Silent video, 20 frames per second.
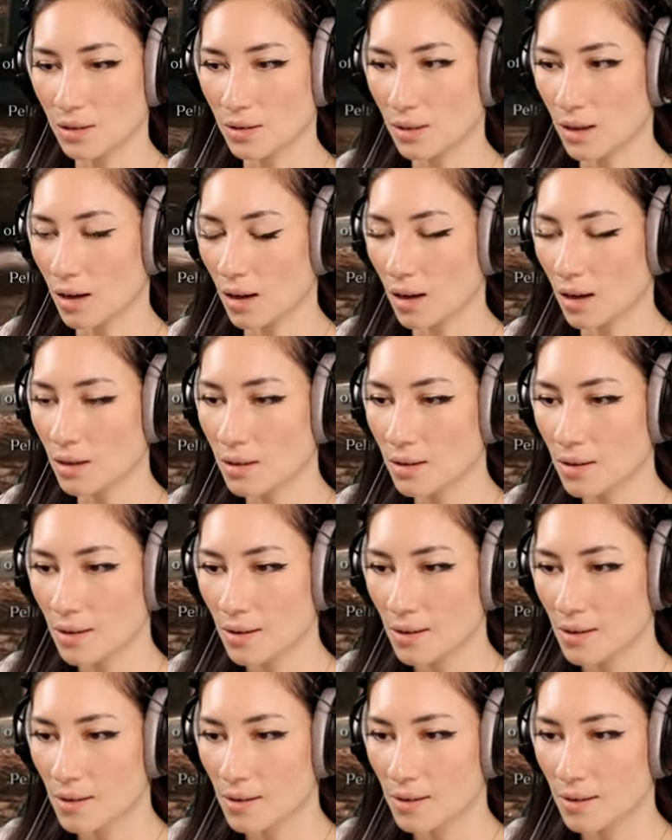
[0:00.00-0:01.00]
Huh?
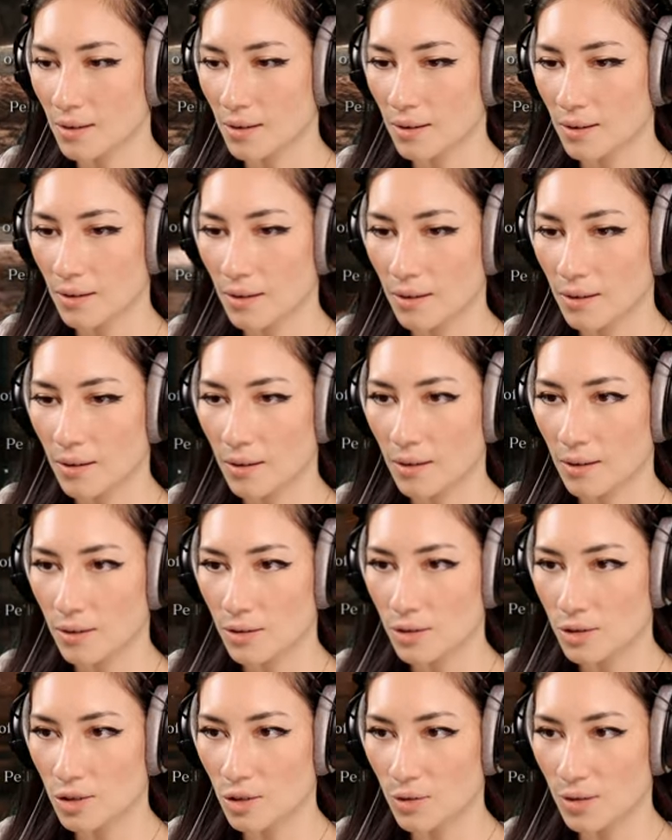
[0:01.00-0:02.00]

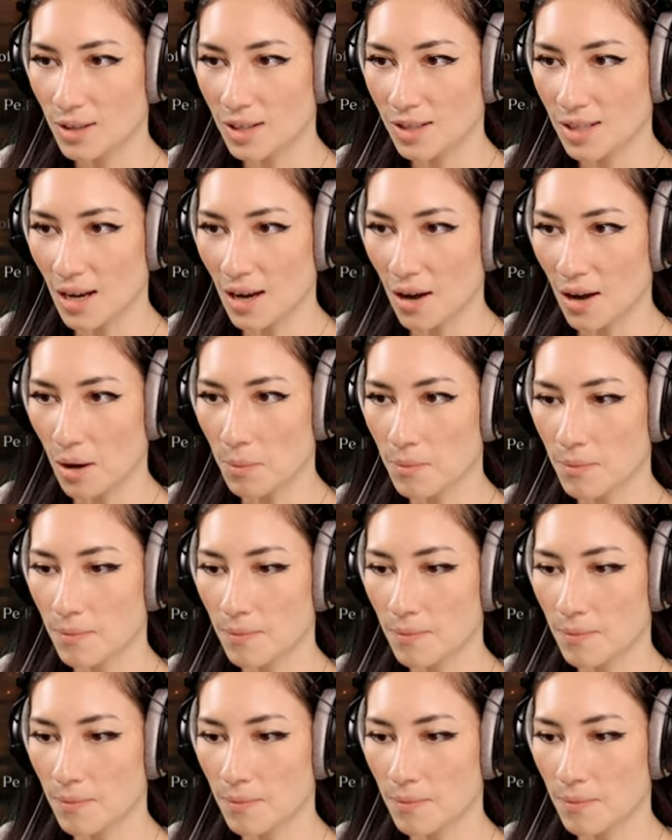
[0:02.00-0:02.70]
So this time...